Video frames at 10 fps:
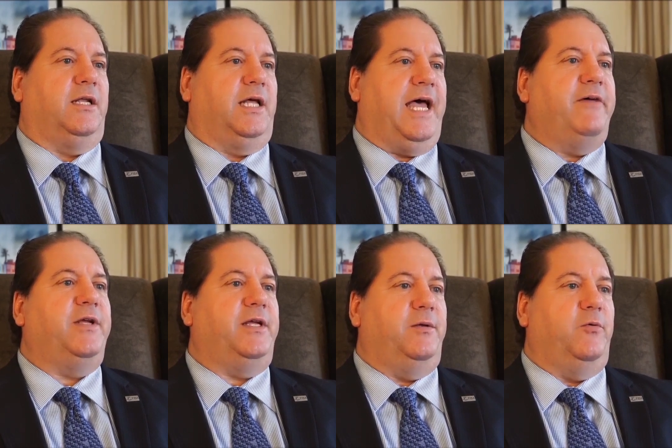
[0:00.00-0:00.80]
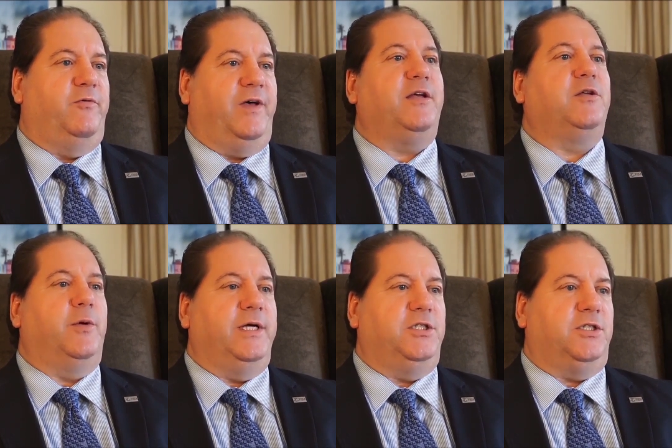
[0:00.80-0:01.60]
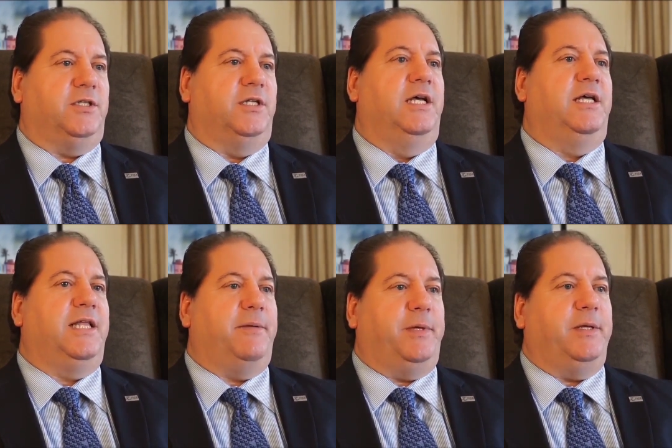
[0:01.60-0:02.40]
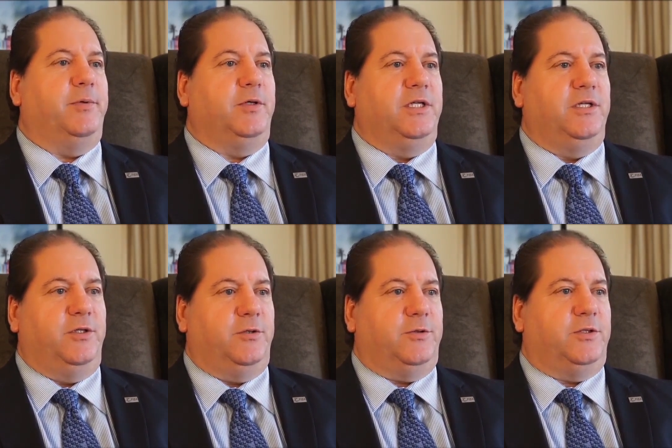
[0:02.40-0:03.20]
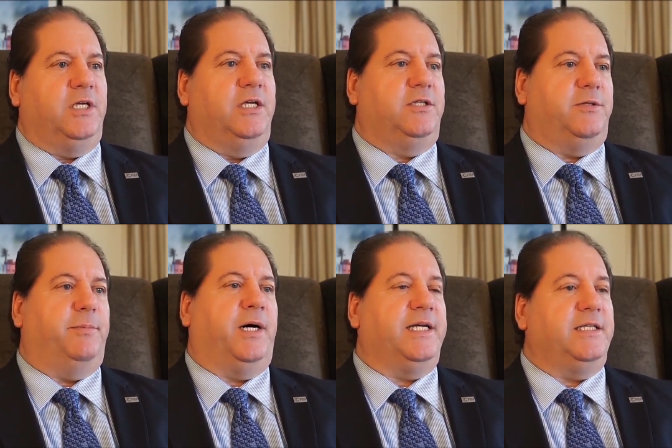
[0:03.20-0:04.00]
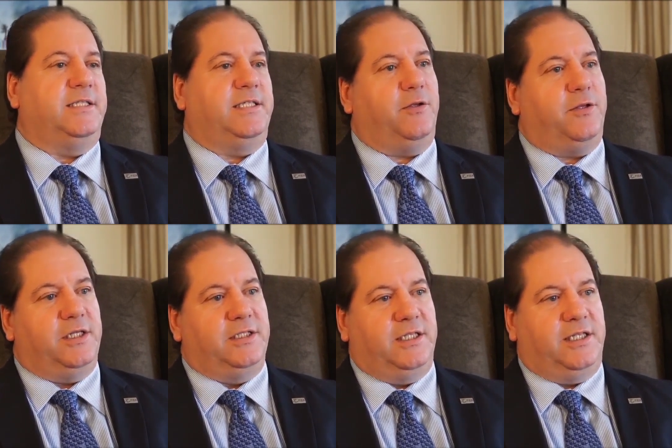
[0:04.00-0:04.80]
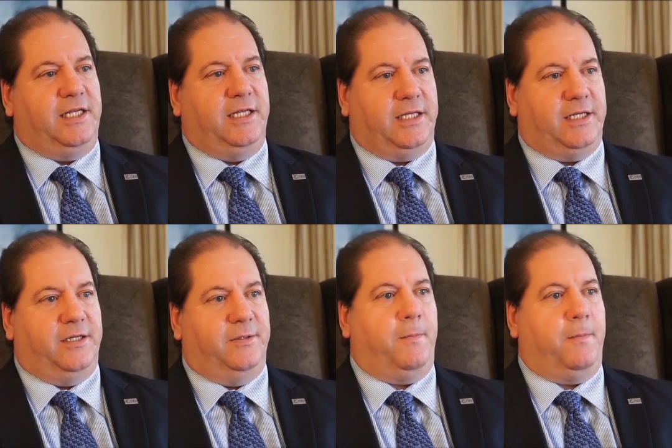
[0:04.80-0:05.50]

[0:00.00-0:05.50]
have a valuation that people can use to buy and sell things that they need,